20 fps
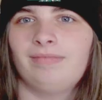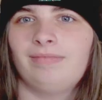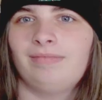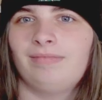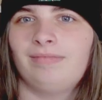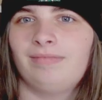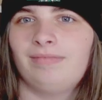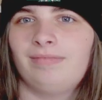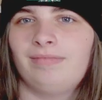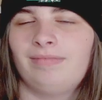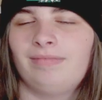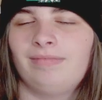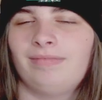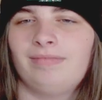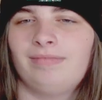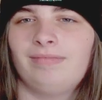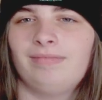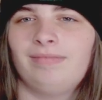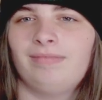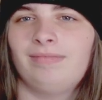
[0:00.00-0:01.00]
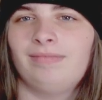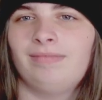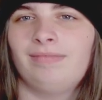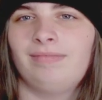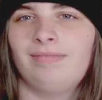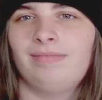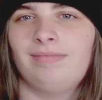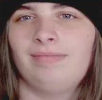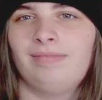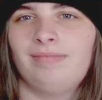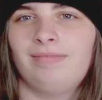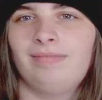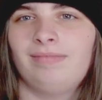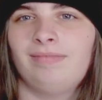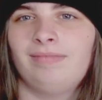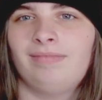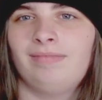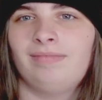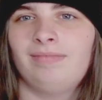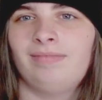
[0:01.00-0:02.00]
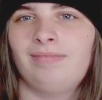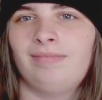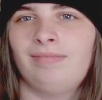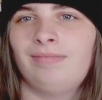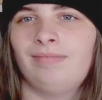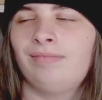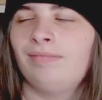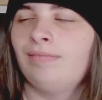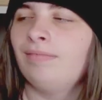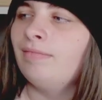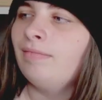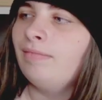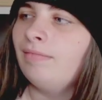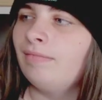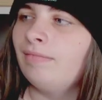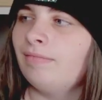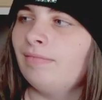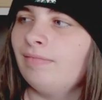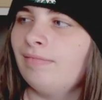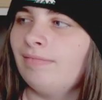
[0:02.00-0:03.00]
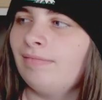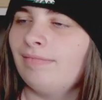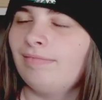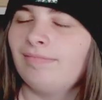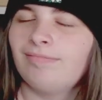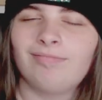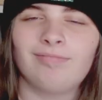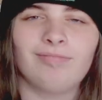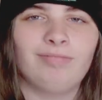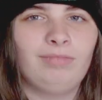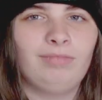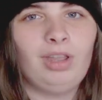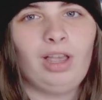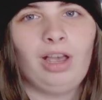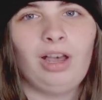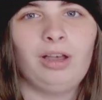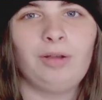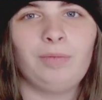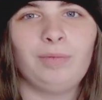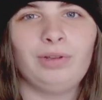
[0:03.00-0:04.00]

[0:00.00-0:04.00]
The person shown says nothing.